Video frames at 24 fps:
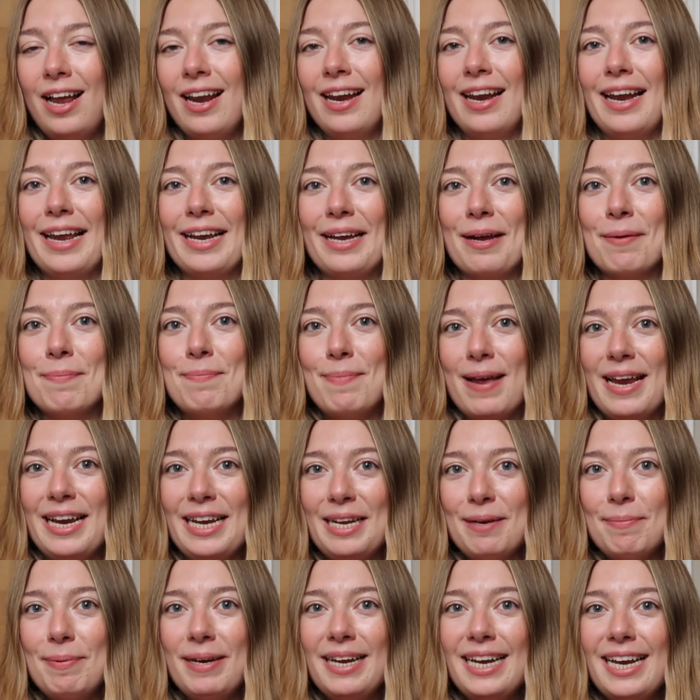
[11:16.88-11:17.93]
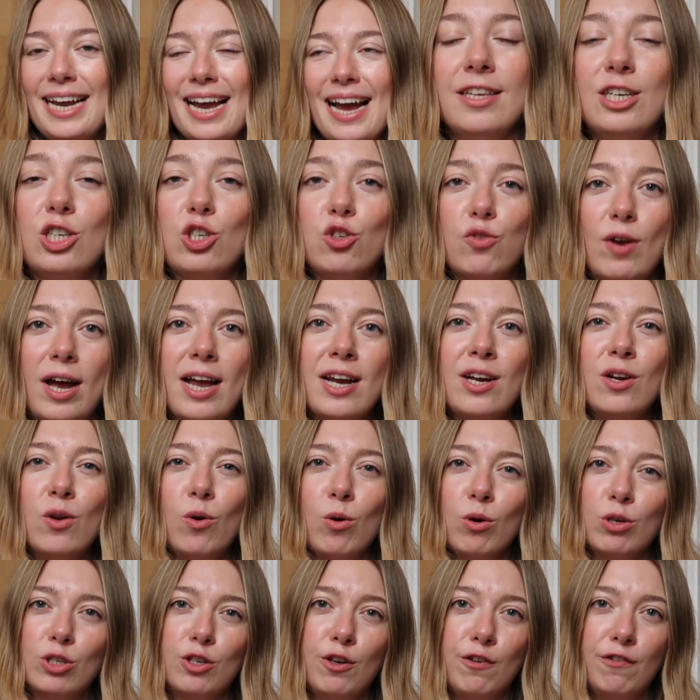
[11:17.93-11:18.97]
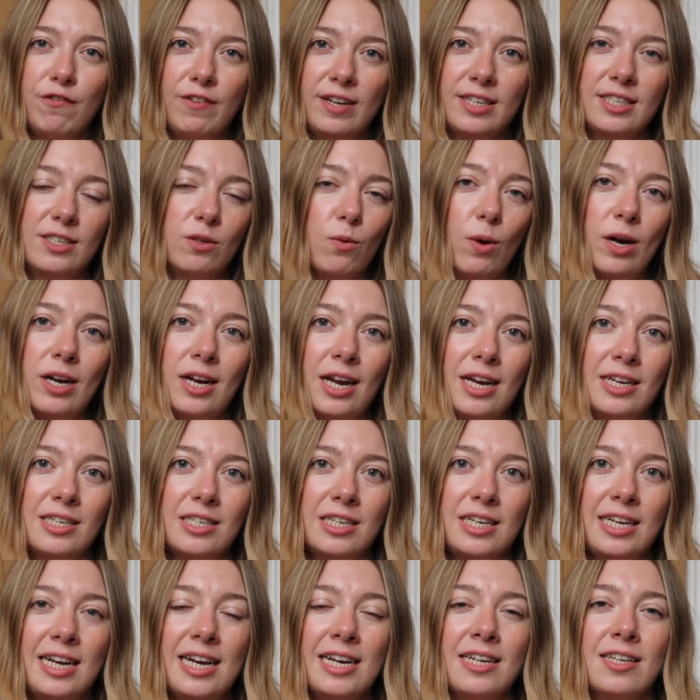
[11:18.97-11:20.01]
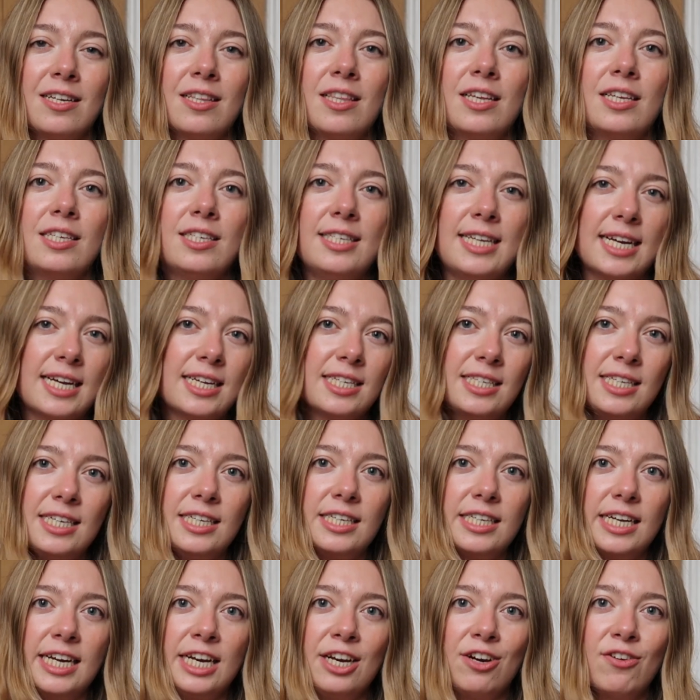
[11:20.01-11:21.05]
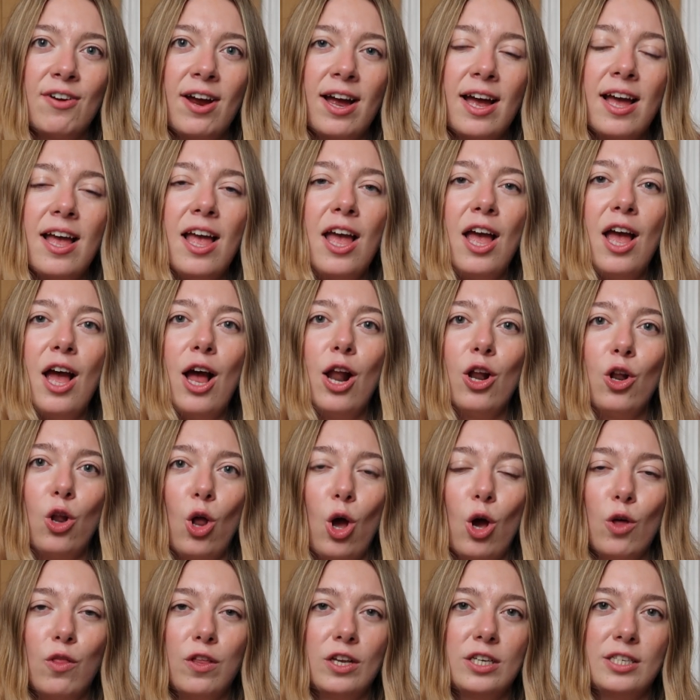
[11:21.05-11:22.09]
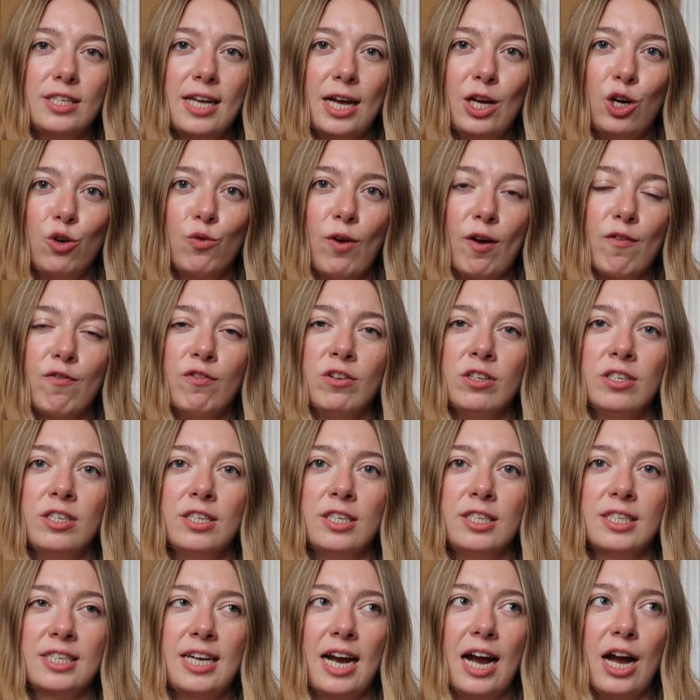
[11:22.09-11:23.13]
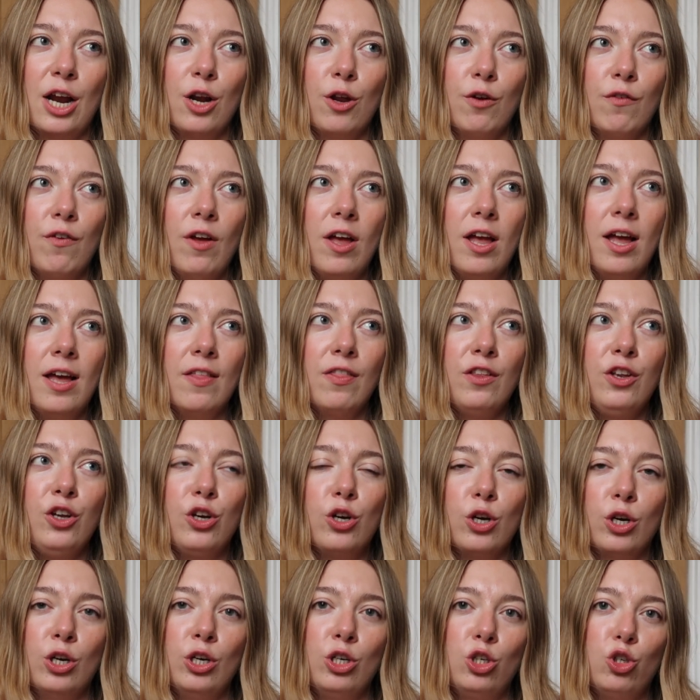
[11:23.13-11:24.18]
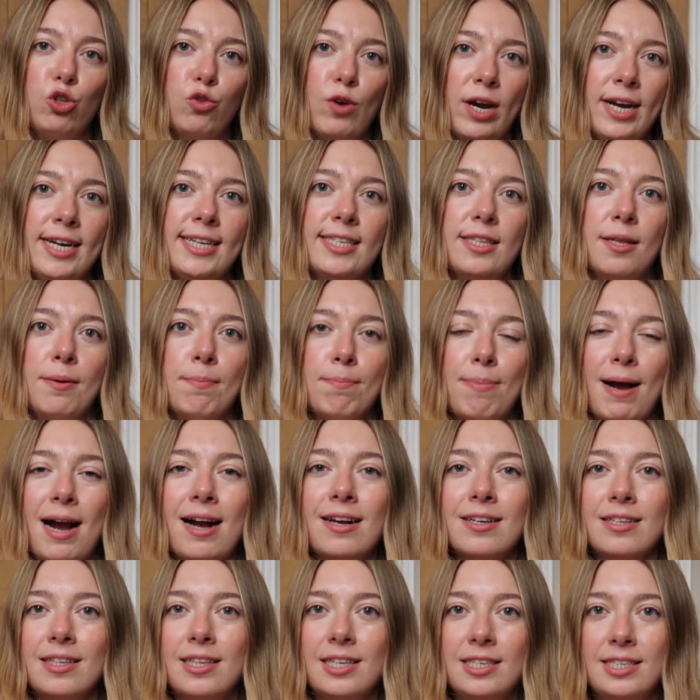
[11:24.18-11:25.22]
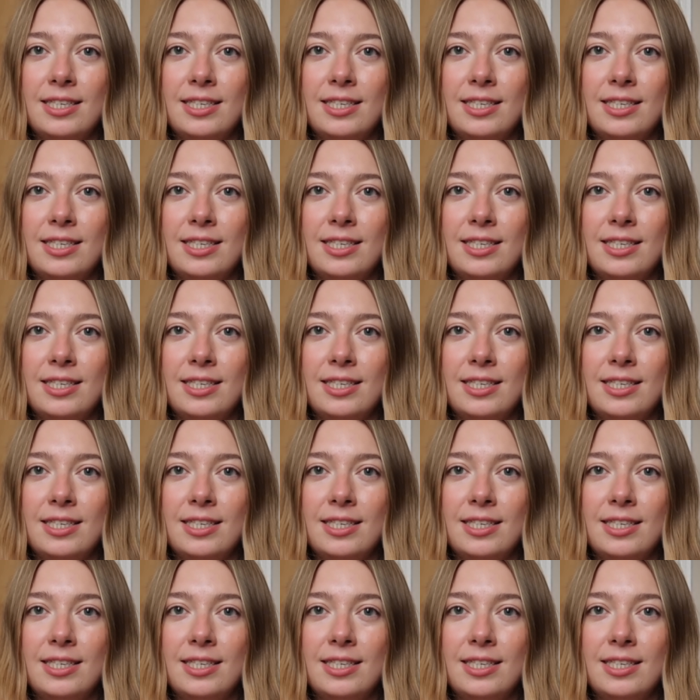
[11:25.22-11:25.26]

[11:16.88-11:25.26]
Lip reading: and like a baby. This trend also fits quite nicely into the 60s era. A lot of the style references kind of, you can trace them back to the